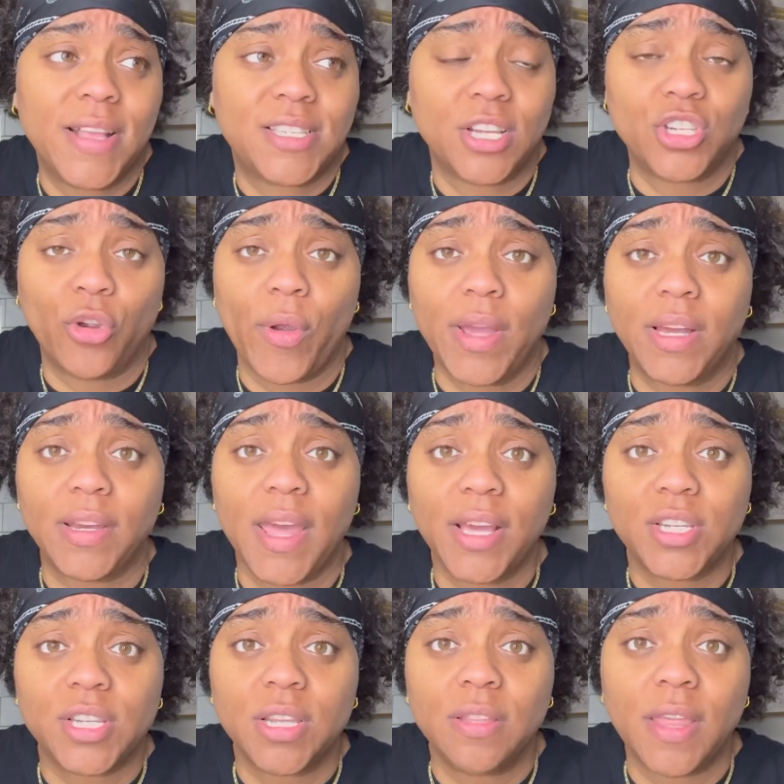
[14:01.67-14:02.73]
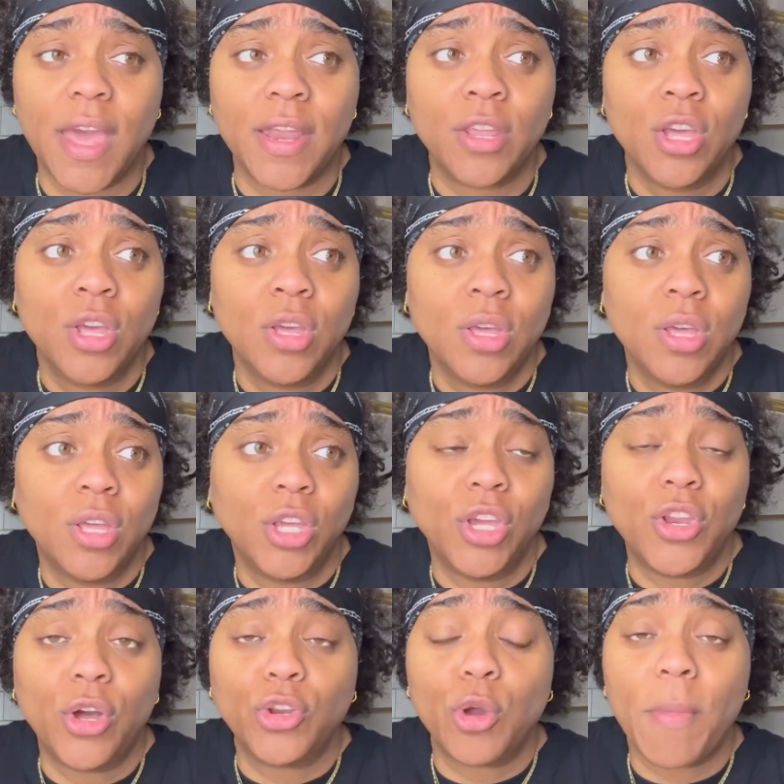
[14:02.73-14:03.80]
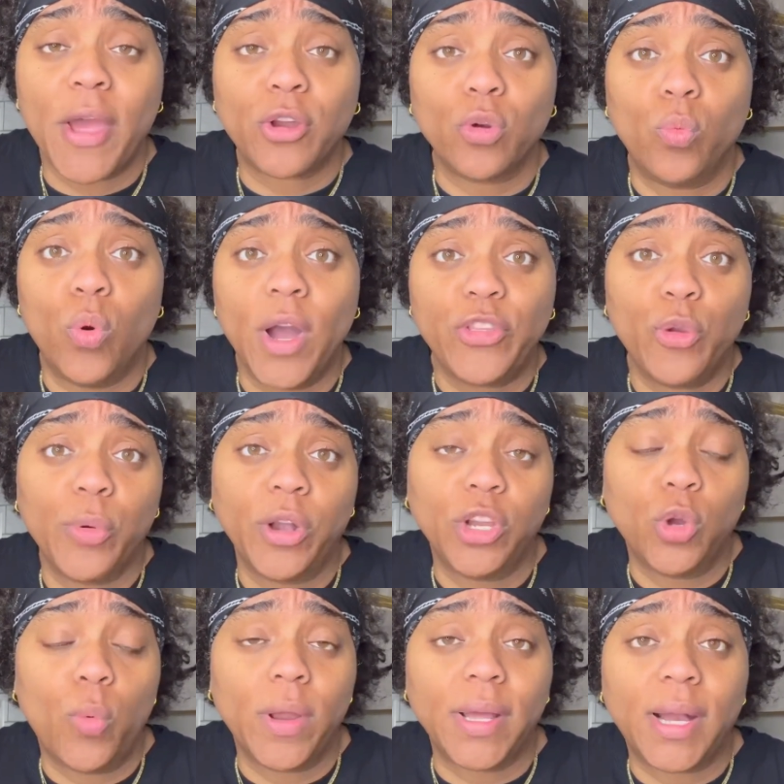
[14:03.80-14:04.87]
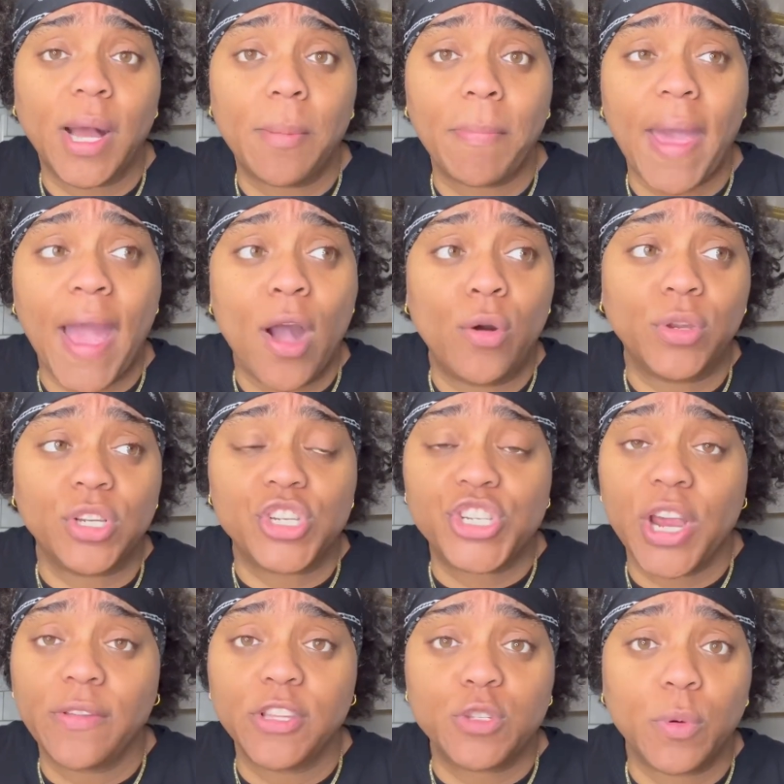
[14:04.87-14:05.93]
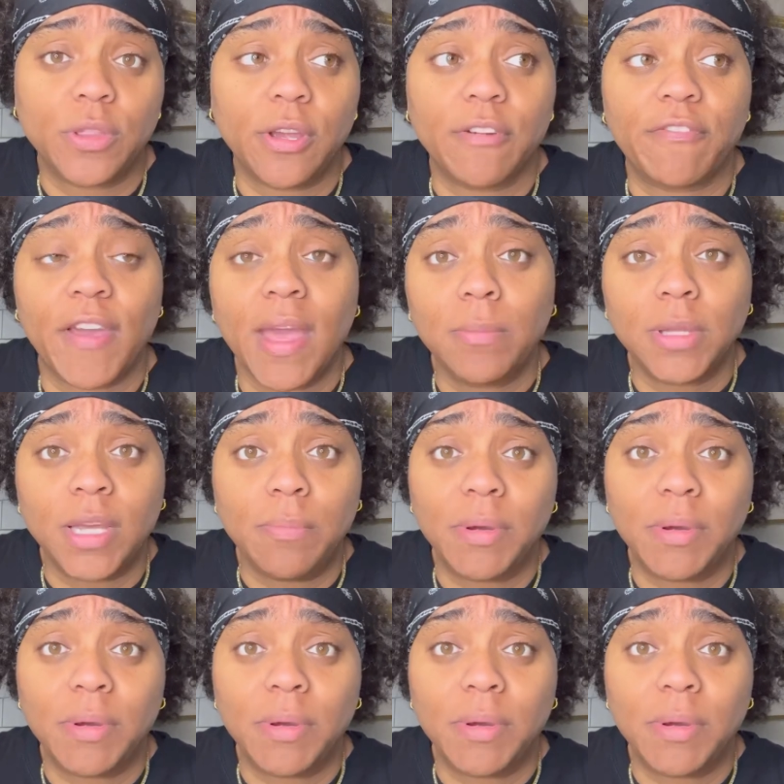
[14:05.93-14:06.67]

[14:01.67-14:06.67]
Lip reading: such a great connection that, you know, no matter what, you were going to want to come out and share this with your family.